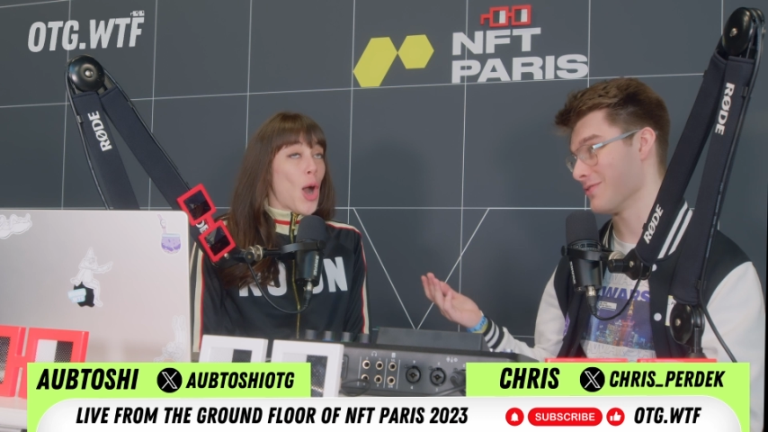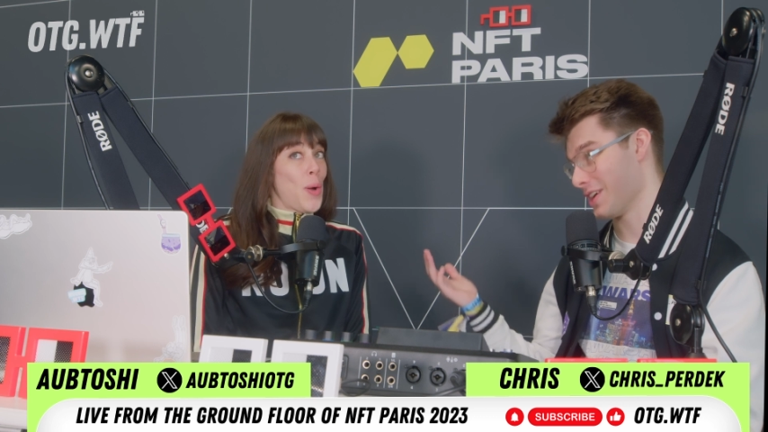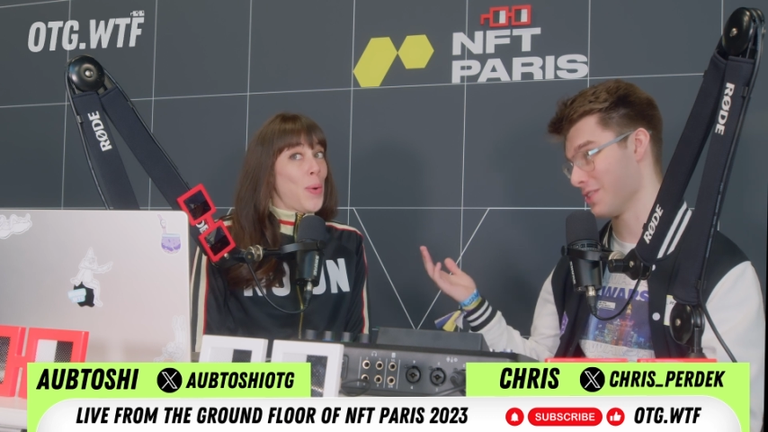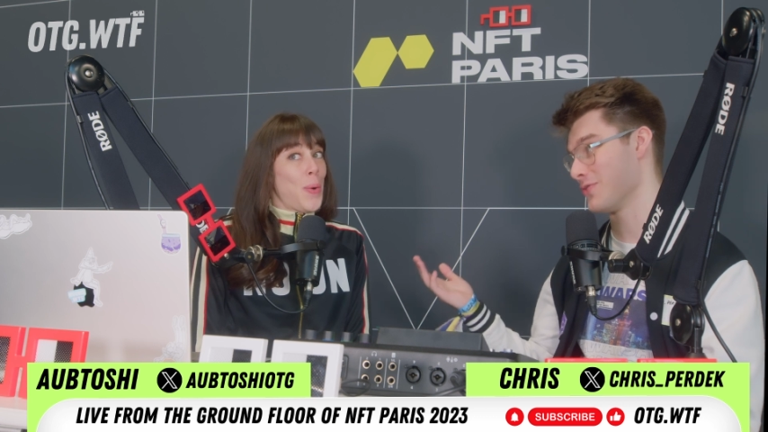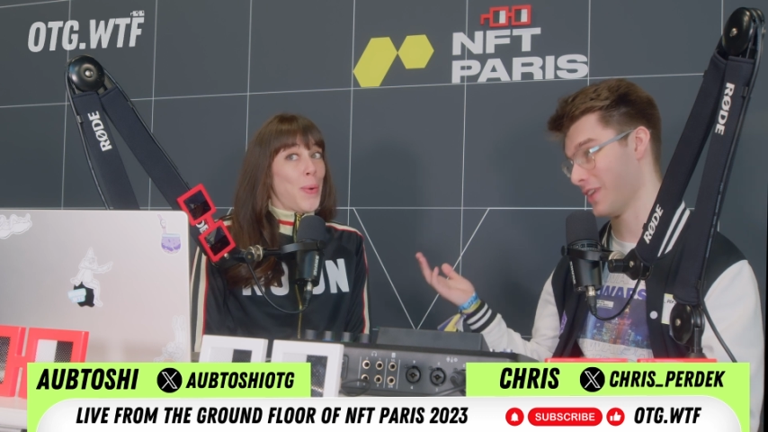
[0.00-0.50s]

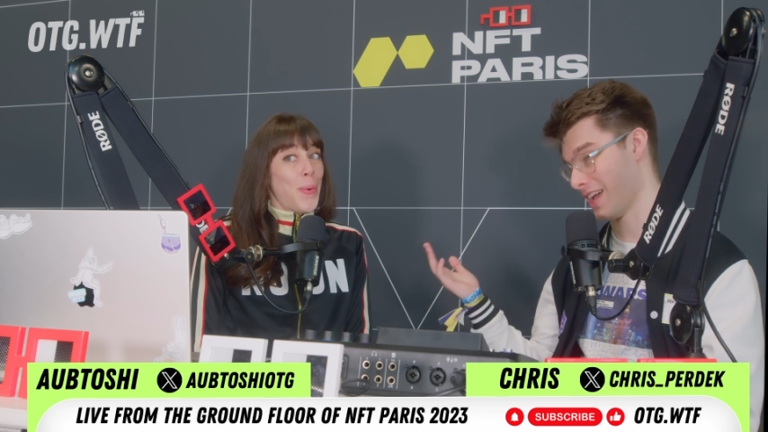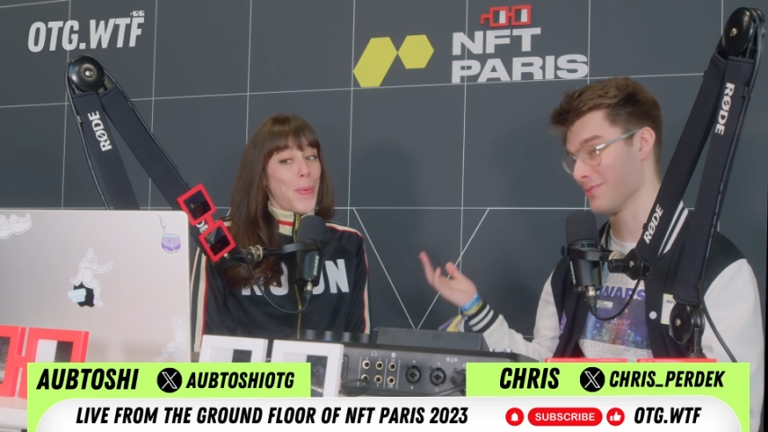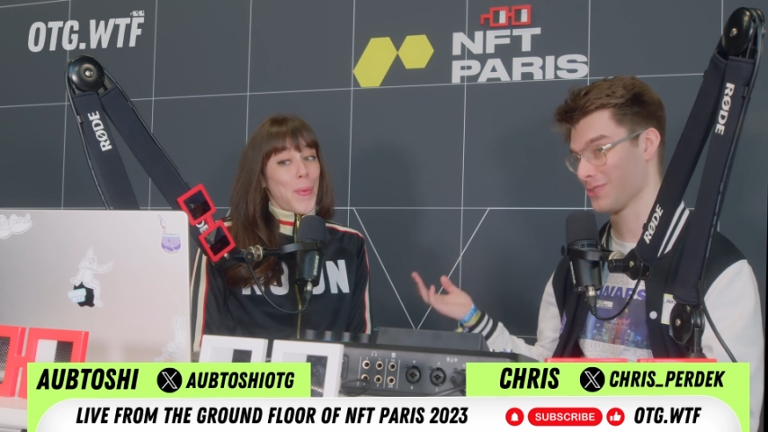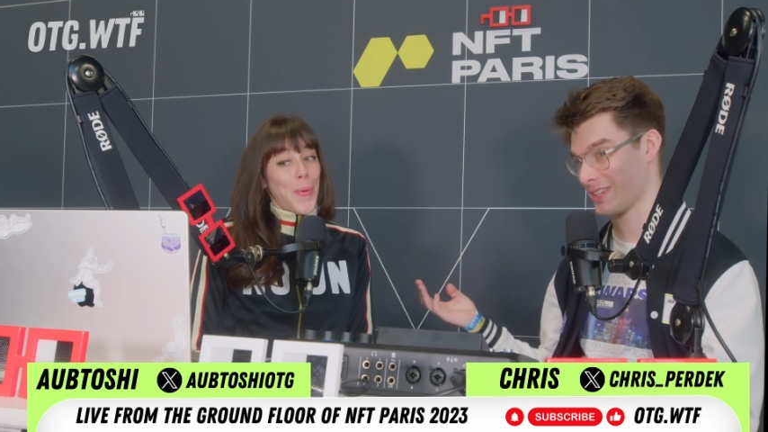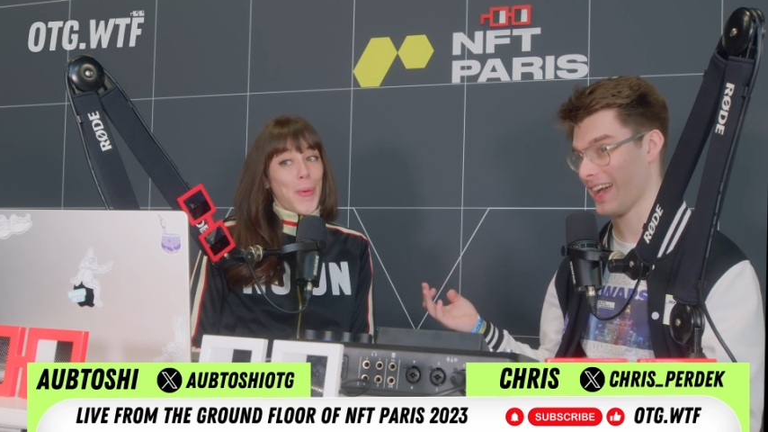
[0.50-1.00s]
Speaker 1: very
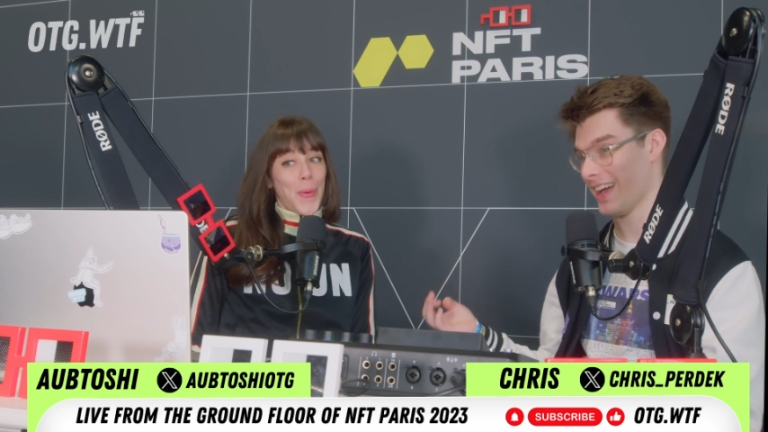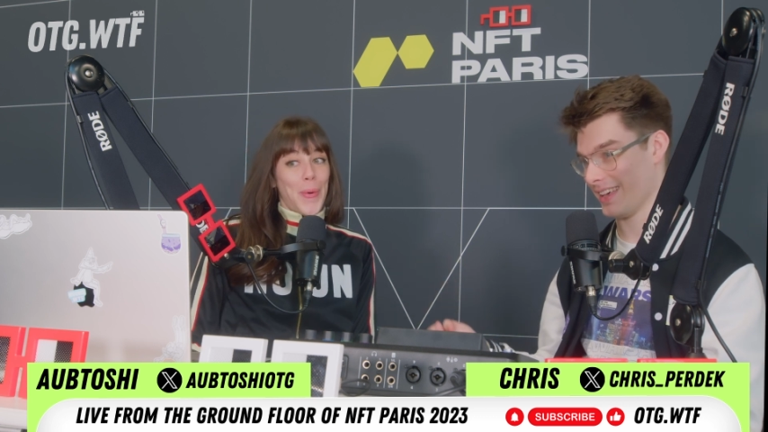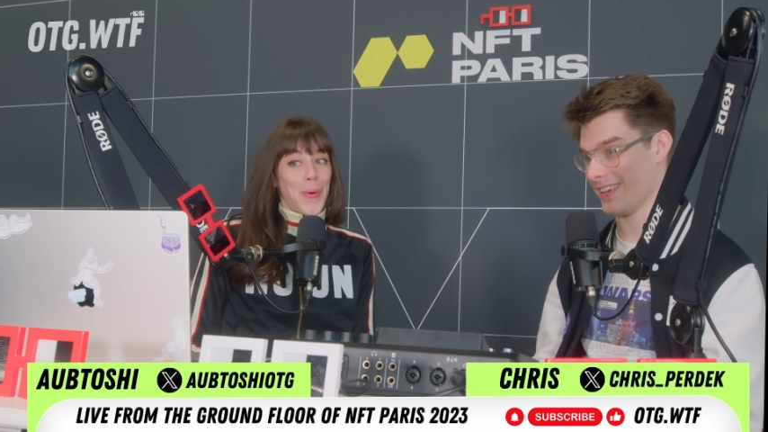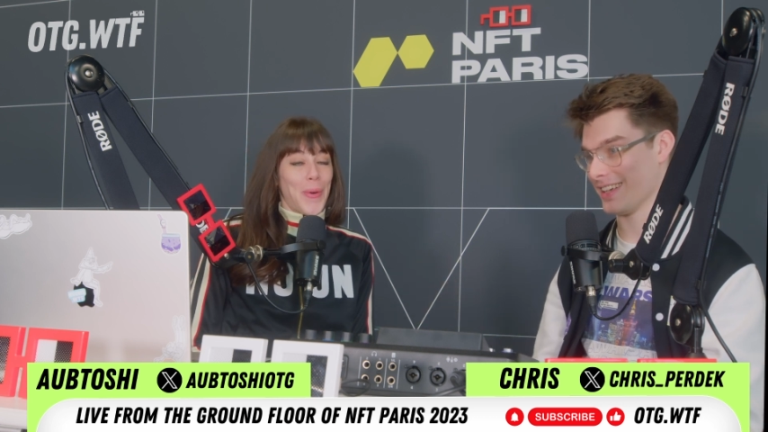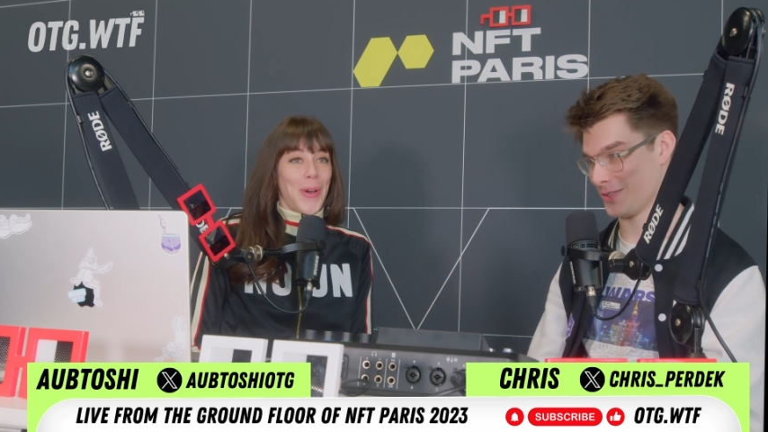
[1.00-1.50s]
famous guy,
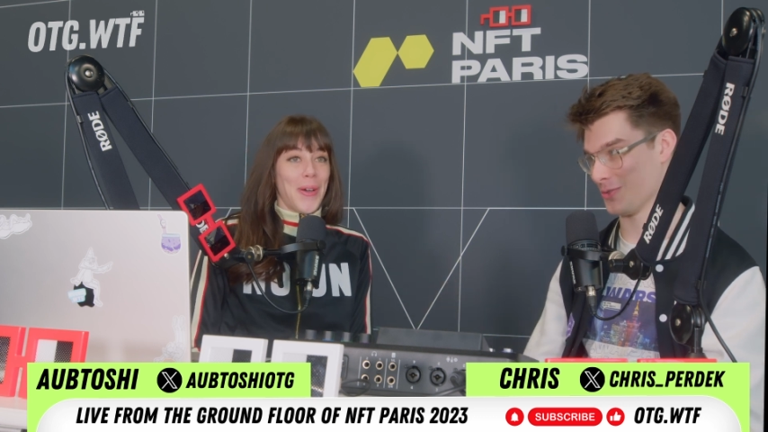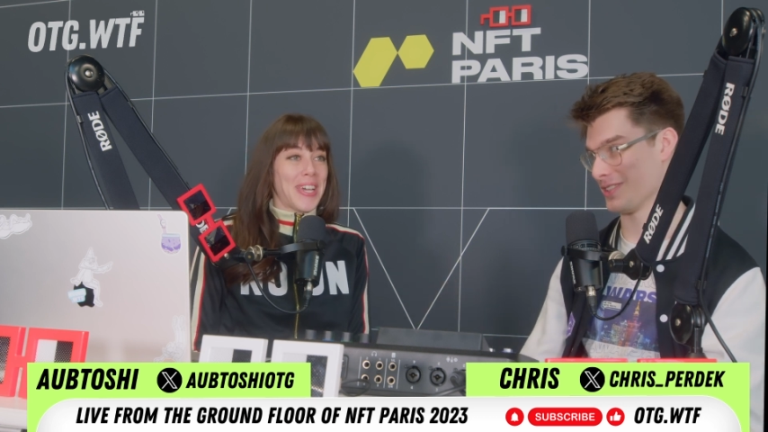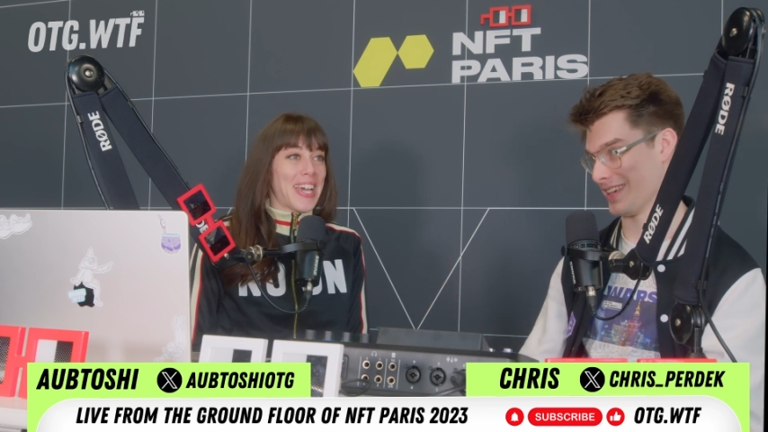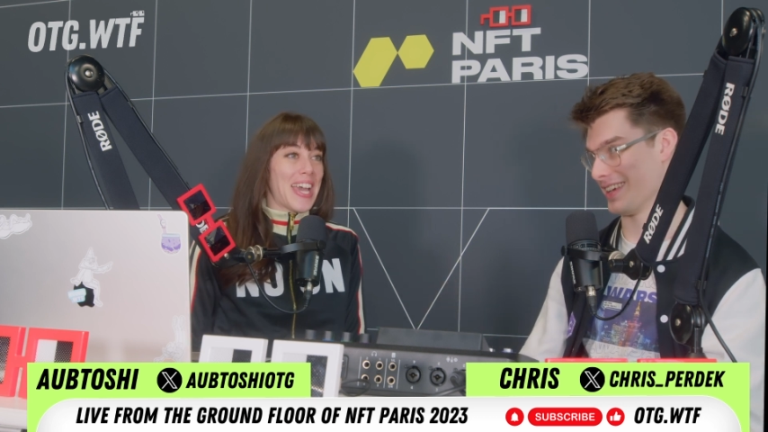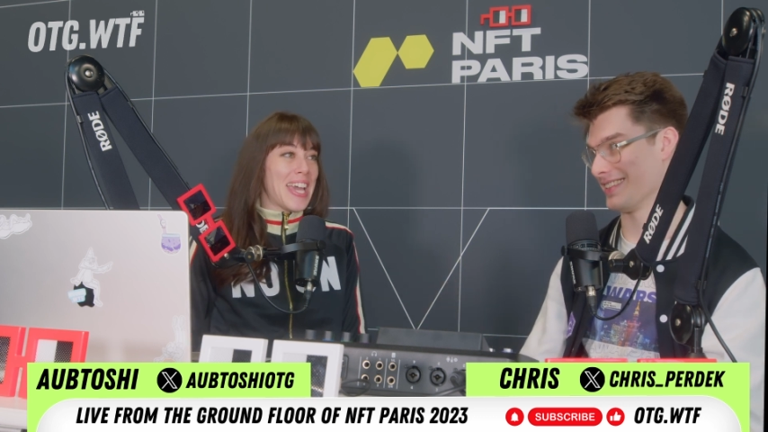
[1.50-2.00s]
as you
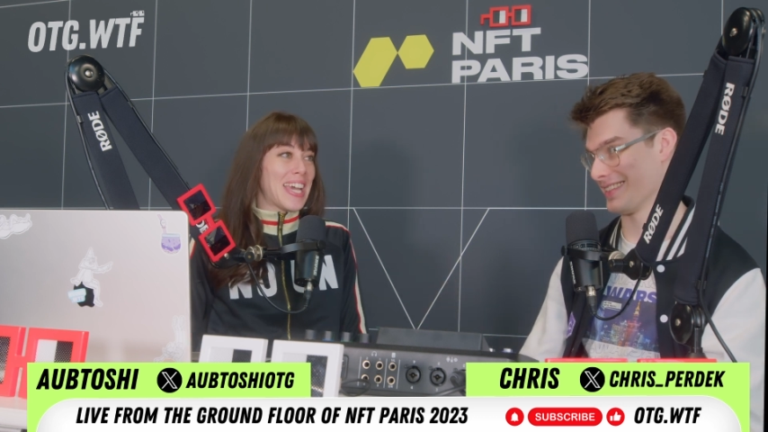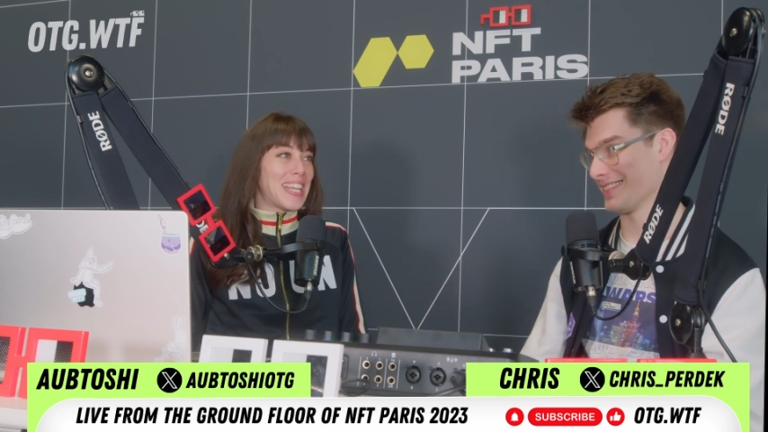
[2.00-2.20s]
said.